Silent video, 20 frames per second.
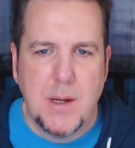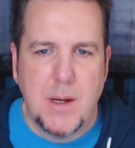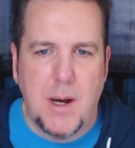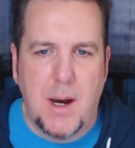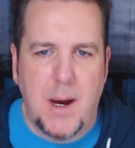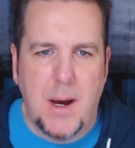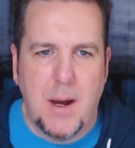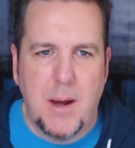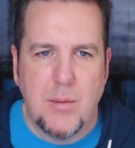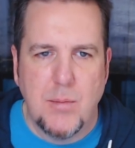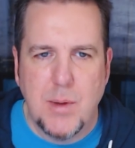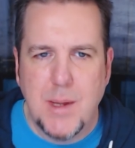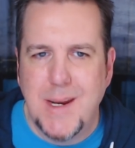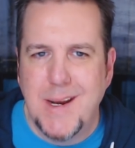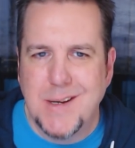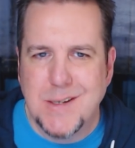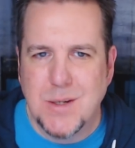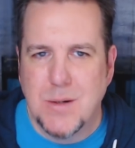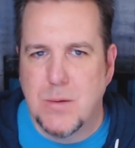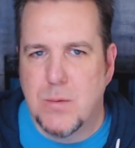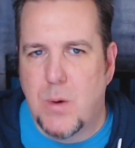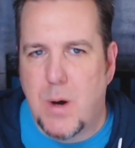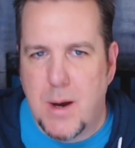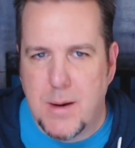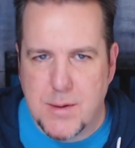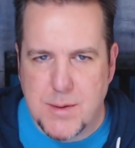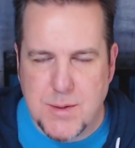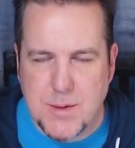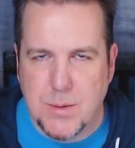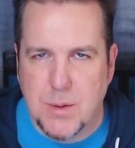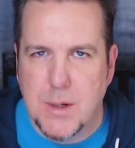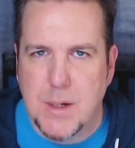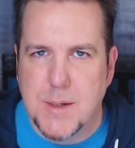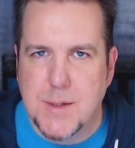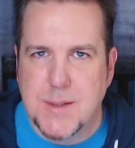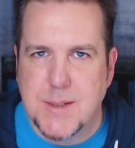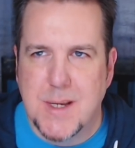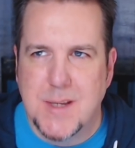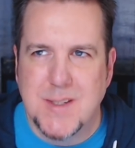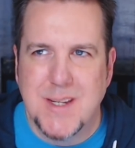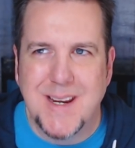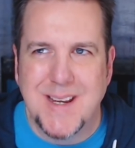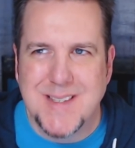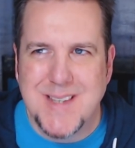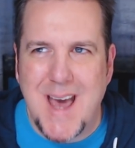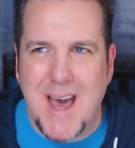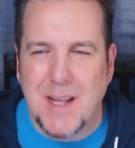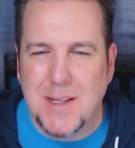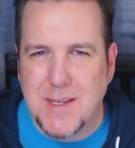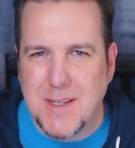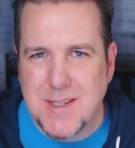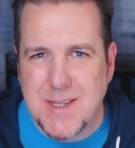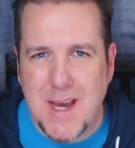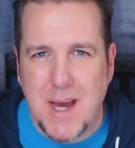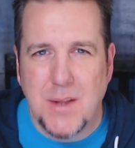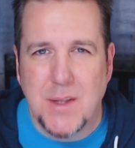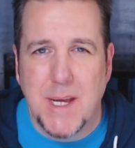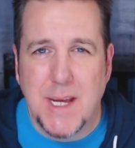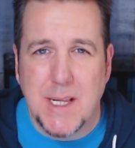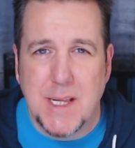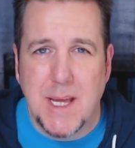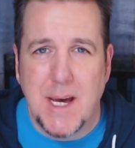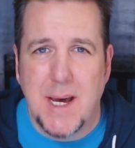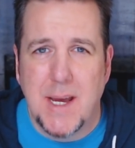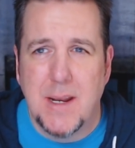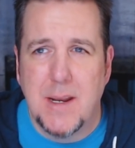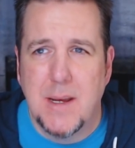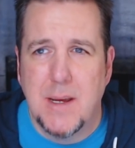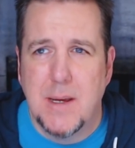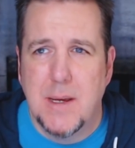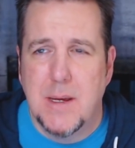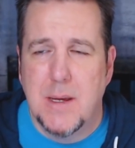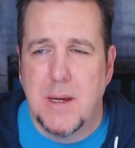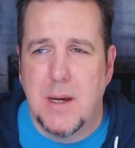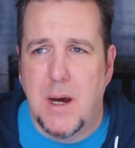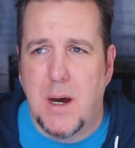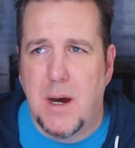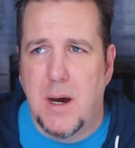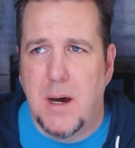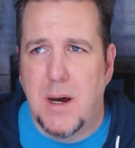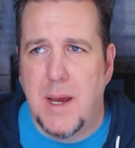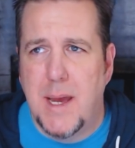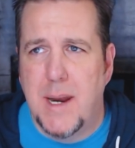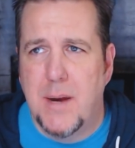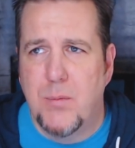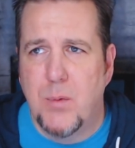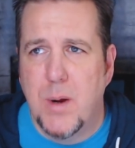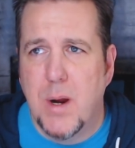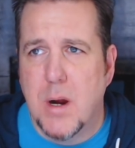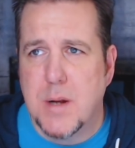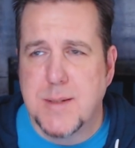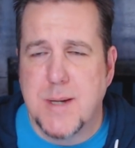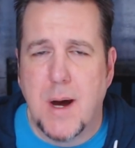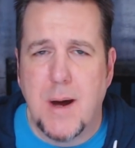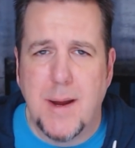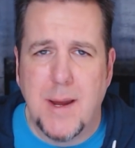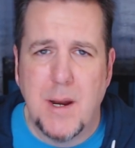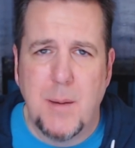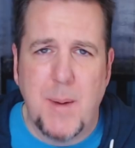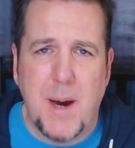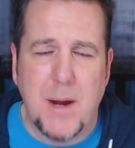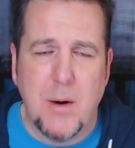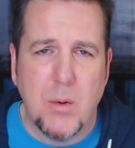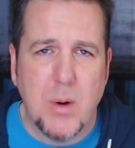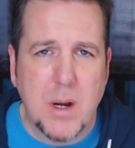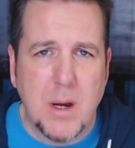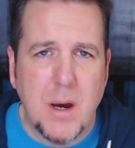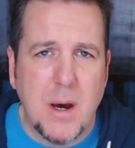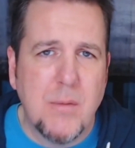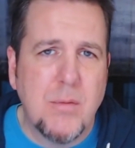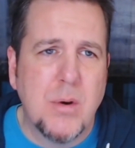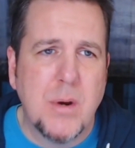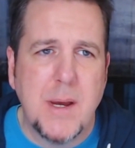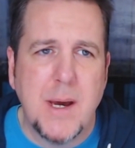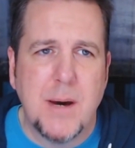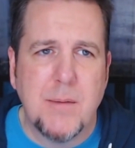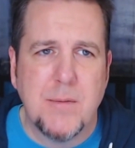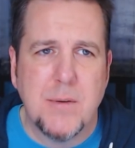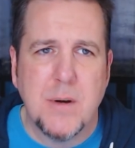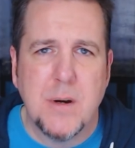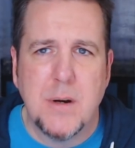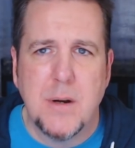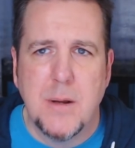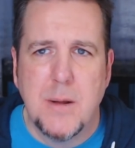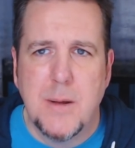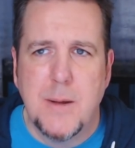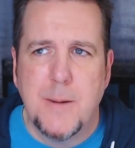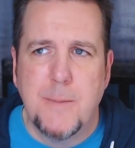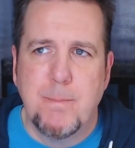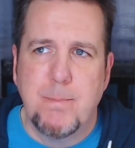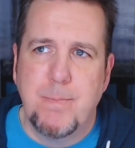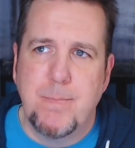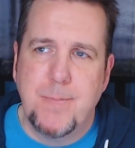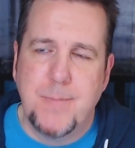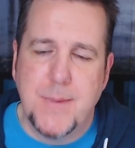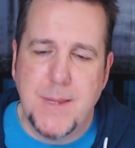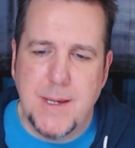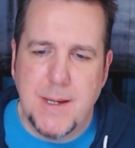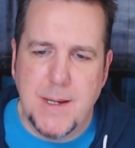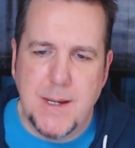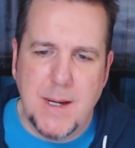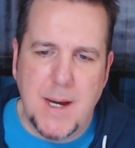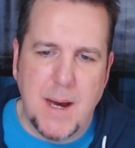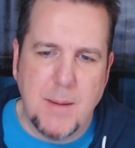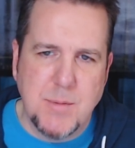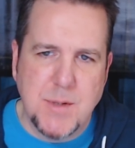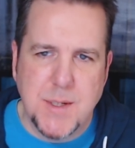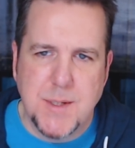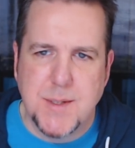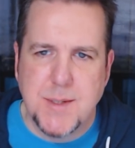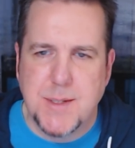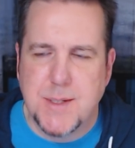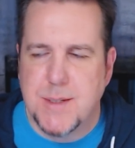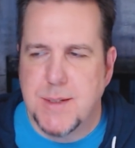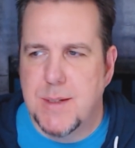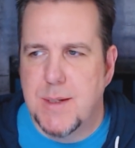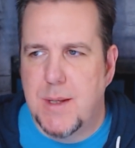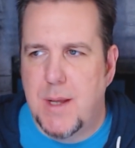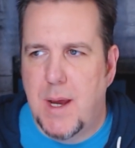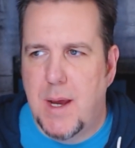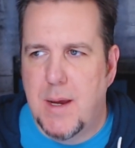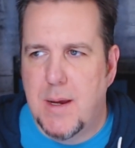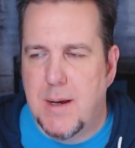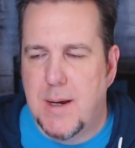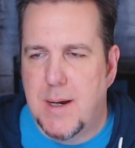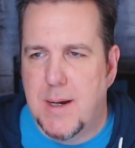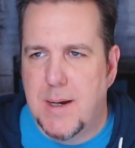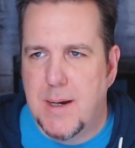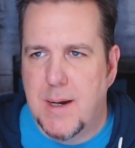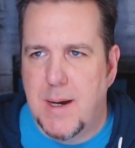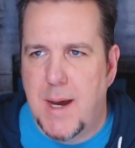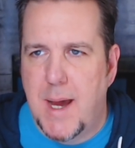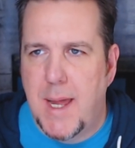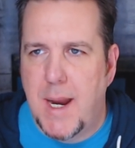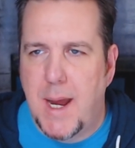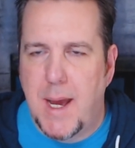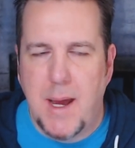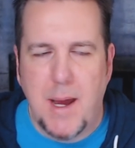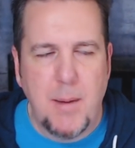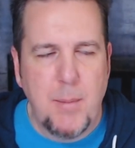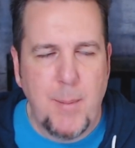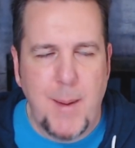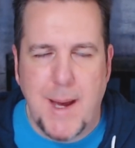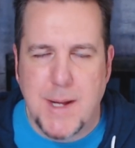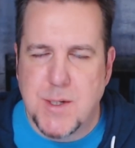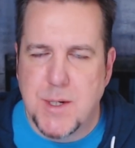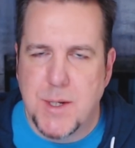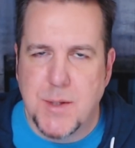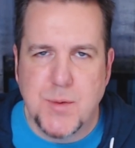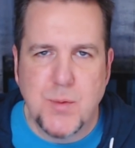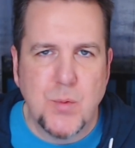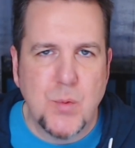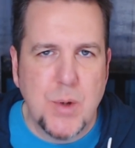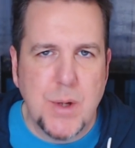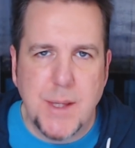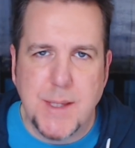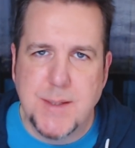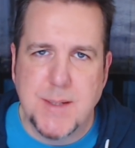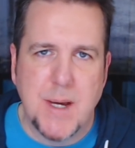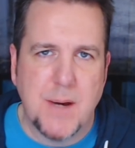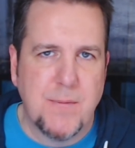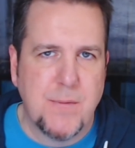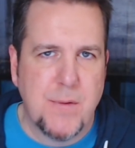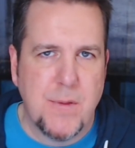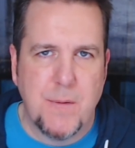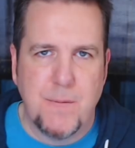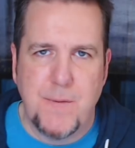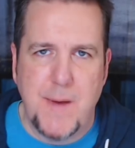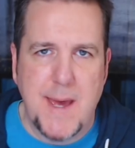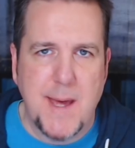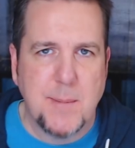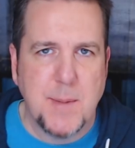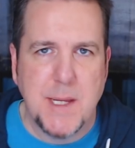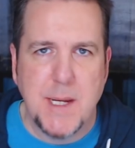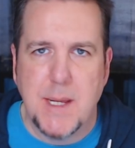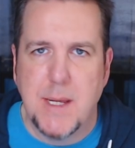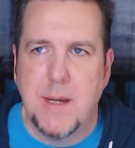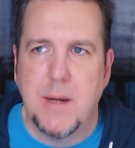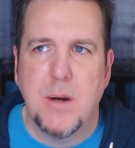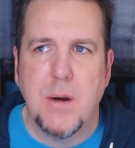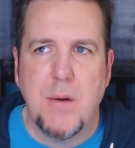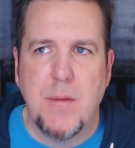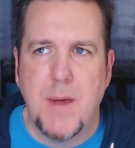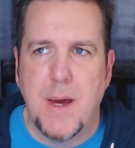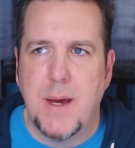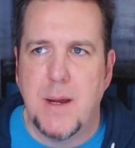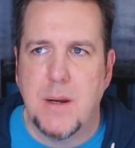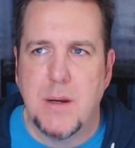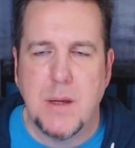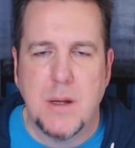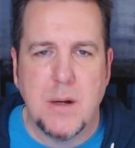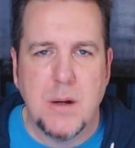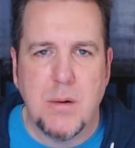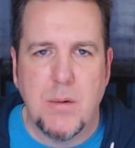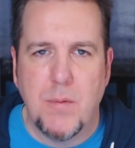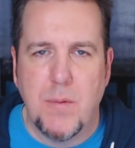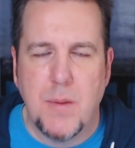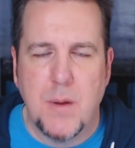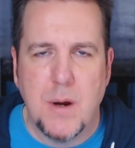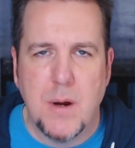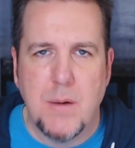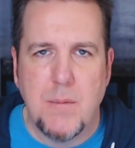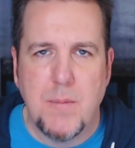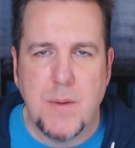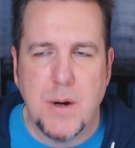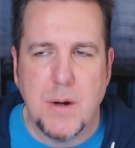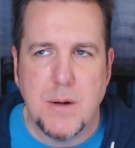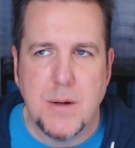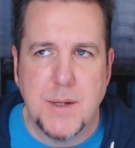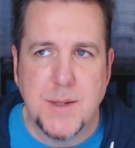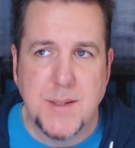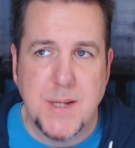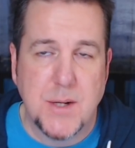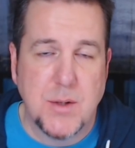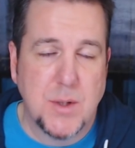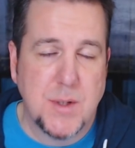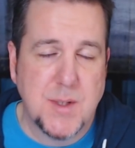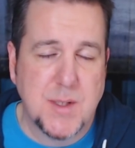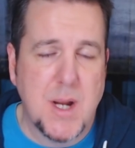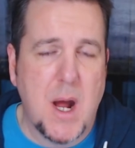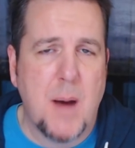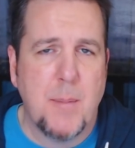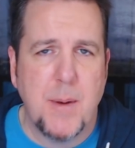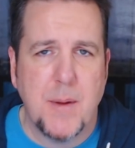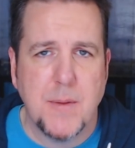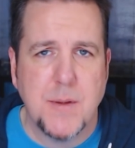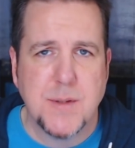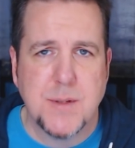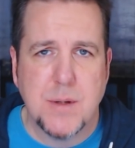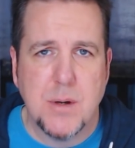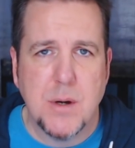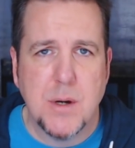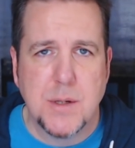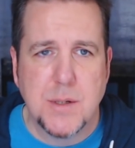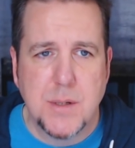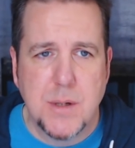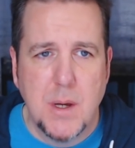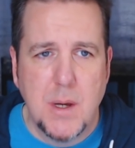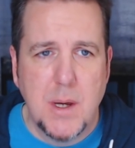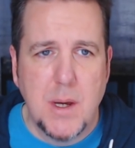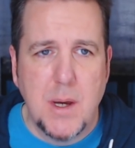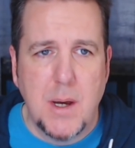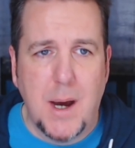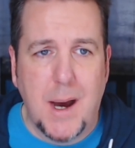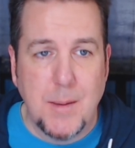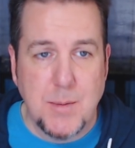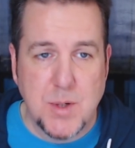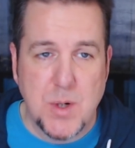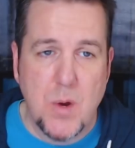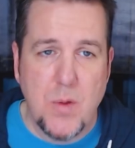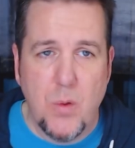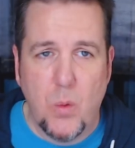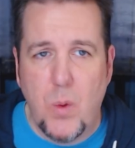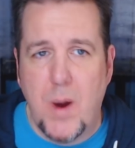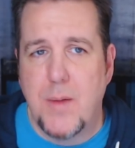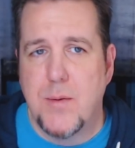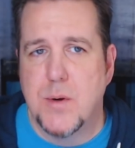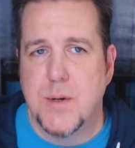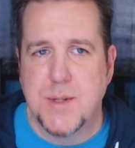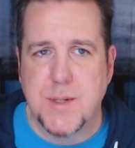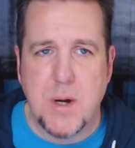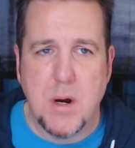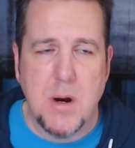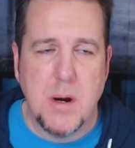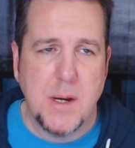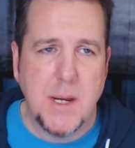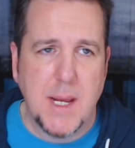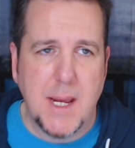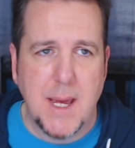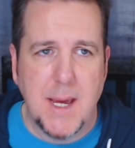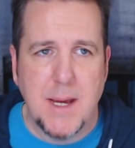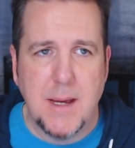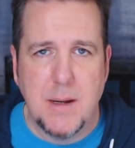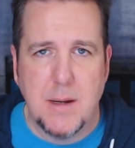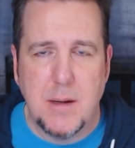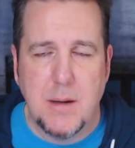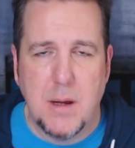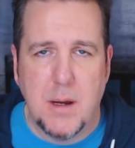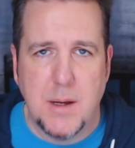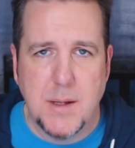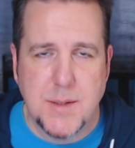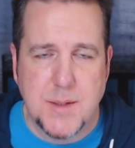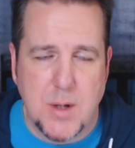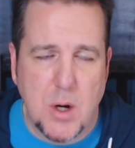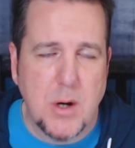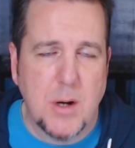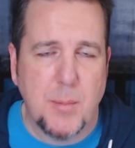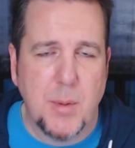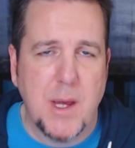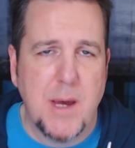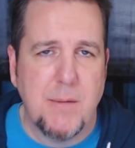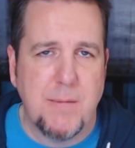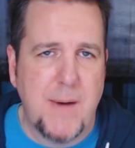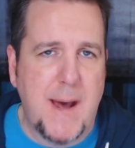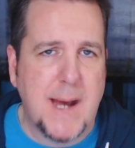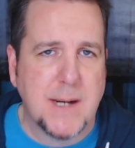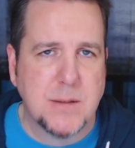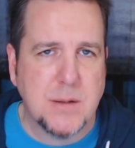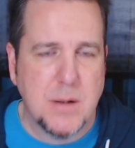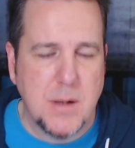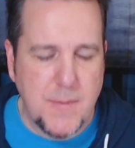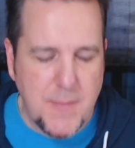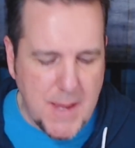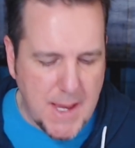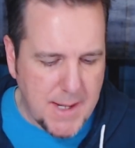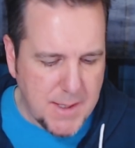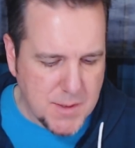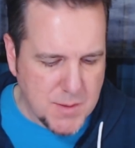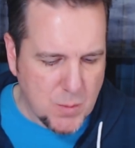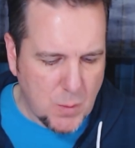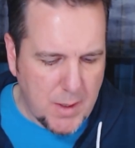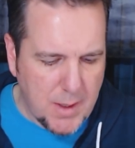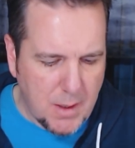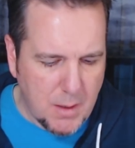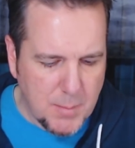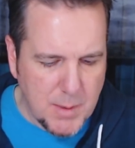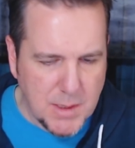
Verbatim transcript: Um, leading to a water source doesn't exactly sound like that. Uh, and if we are talking about a recovery effort, I'm just I, I imagine it's really tough for the family to hear that, you know, they're they're essentially stopping the search. I'm sure the weather's starting to get uh, starting to play a factor in that as well. But